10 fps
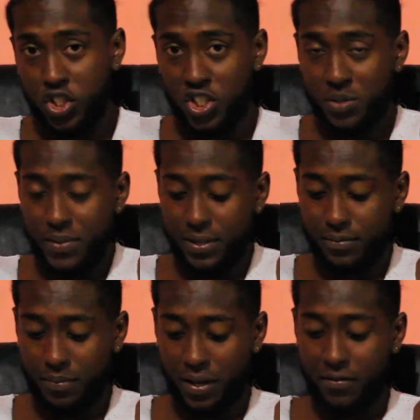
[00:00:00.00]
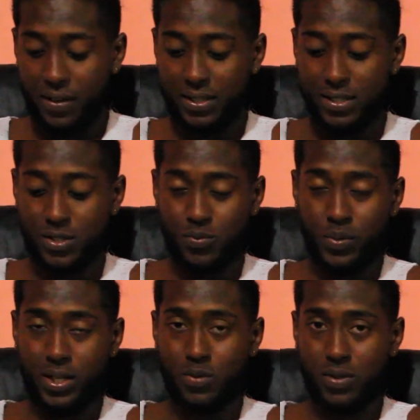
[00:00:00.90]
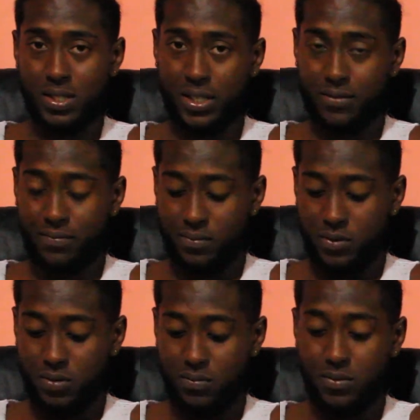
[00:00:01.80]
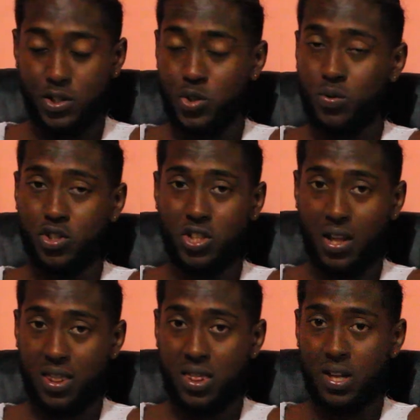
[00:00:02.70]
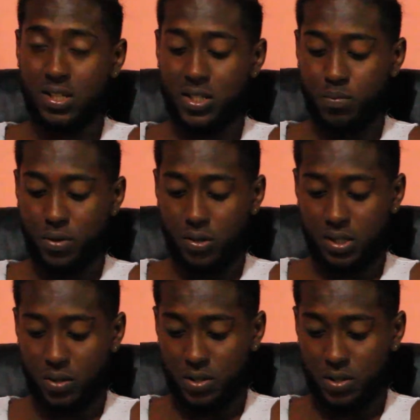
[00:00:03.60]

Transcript: trust me, my fattest weight was like 230 pounds. I